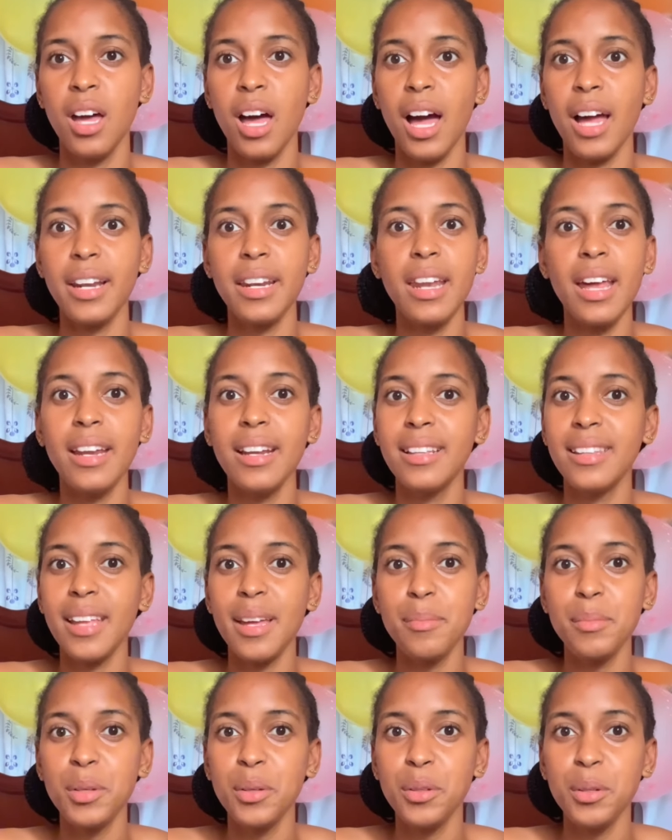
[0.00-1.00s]
At that the
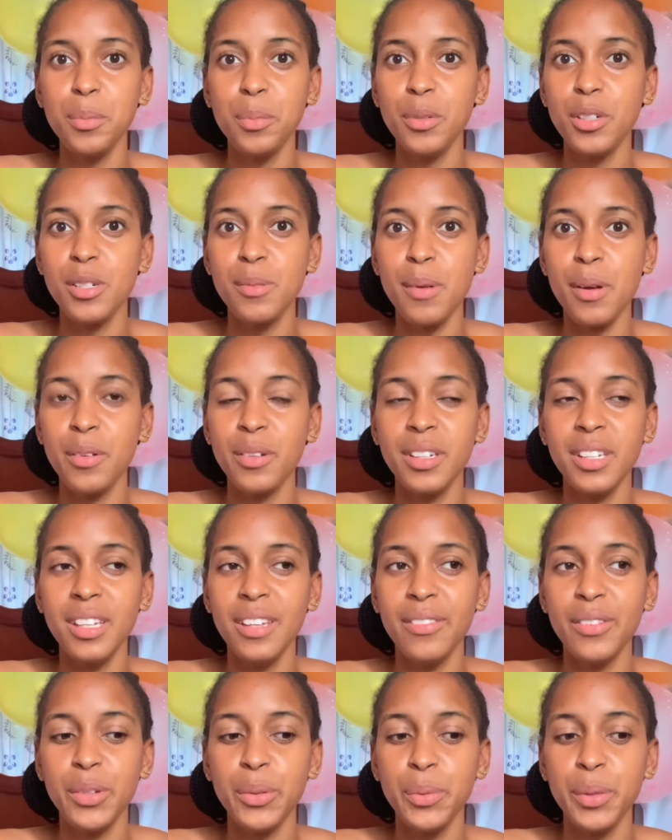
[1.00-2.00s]
time they wanna push me, I don't
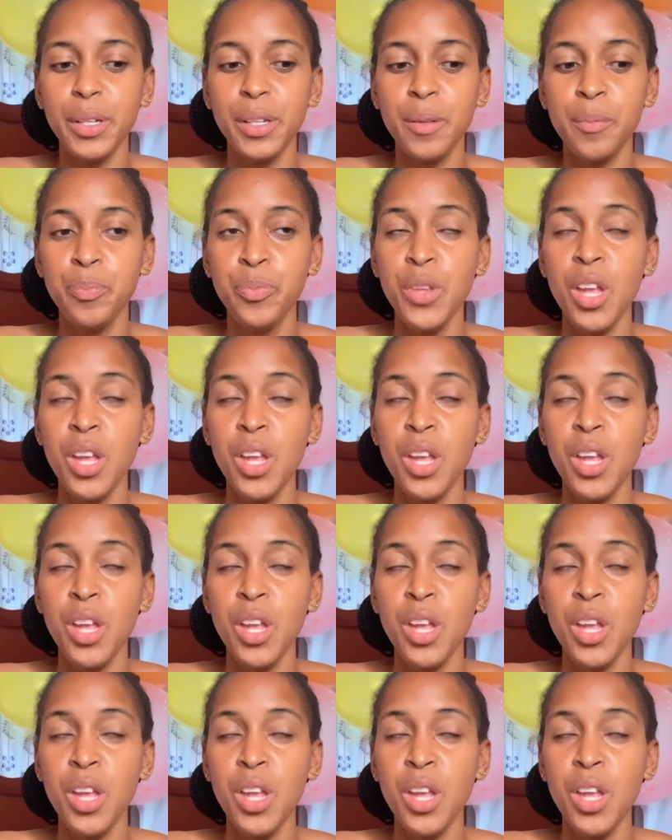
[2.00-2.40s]
even know, you know.